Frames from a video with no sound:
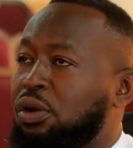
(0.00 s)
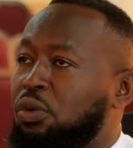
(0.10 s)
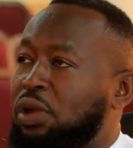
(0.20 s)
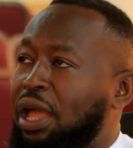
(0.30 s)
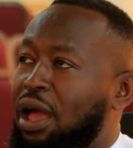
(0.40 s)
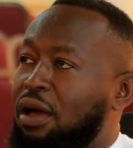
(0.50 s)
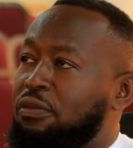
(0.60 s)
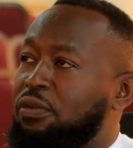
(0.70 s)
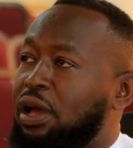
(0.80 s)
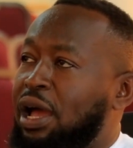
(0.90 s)
we
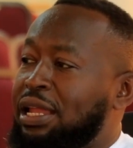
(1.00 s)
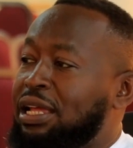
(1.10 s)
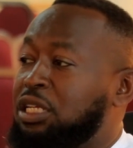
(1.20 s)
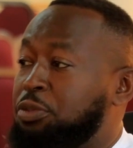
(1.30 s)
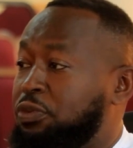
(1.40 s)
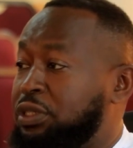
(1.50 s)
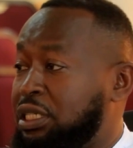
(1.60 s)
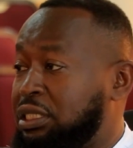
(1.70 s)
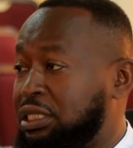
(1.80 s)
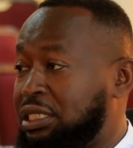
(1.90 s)
have an English
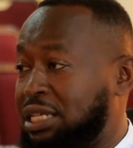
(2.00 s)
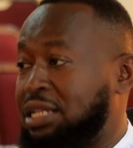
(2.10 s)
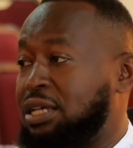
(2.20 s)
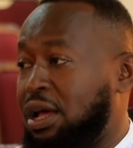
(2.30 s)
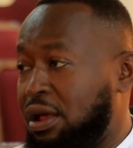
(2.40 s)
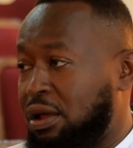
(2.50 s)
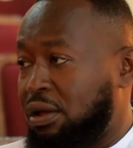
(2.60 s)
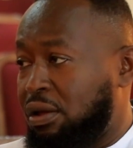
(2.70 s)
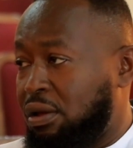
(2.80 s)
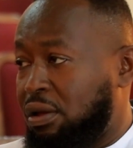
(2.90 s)
proficiency center,
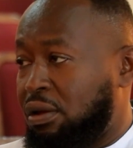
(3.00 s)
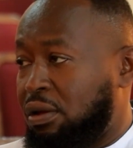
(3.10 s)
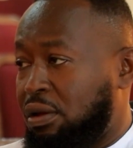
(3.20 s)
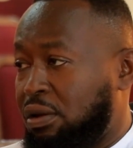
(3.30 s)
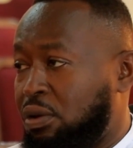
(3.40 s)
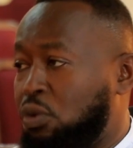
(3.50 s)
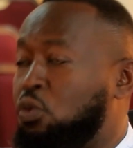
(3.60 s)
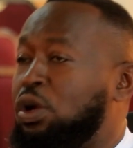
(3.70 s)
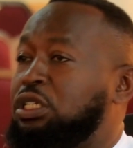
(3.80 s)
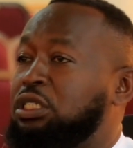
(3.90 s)

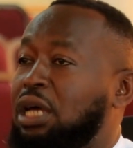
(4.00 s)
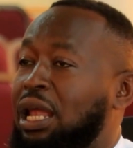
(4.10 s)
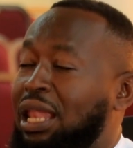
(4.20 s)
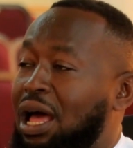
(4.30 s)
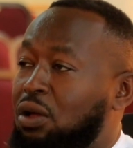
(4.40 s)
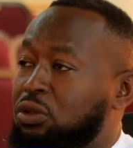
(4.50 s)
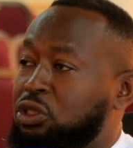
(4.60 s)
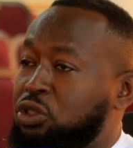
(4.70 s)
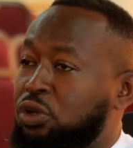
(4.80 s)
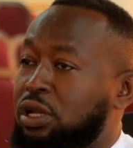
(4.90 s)
which allows
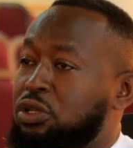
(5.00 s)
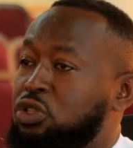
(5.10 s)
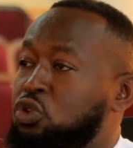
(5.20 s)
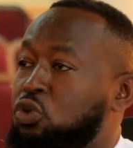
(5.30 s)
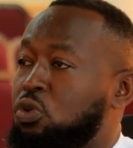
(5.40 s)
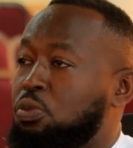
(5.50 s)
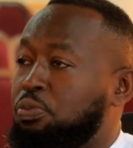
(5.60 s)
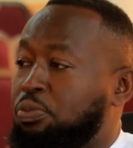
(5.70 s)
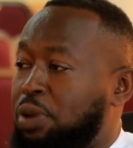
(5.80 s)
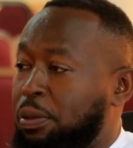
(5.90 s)
students to
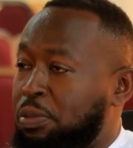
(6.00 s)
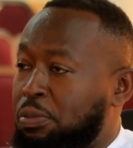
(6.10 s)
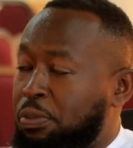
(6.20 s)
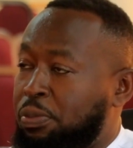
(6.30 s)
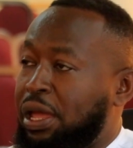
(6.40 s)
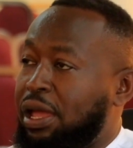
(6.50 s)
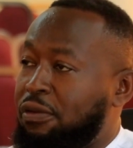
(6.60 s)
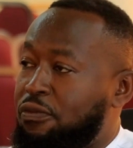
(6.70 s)
be prepared